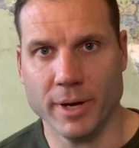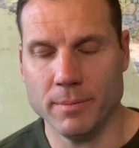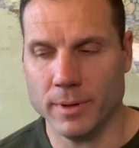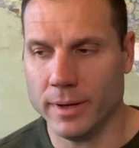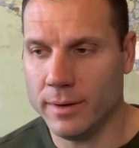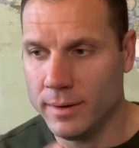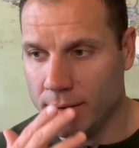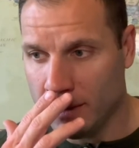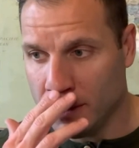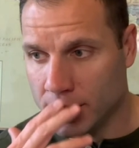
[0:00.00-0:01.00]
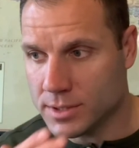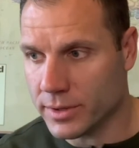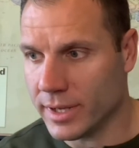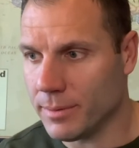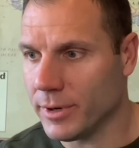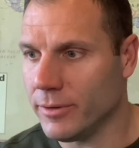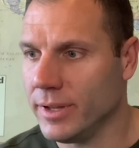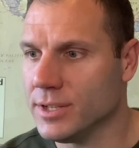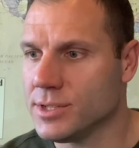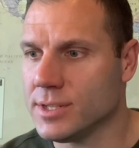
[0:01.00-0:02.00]
pipeline. So again, I'm going to
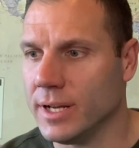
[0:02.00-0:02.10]
read this.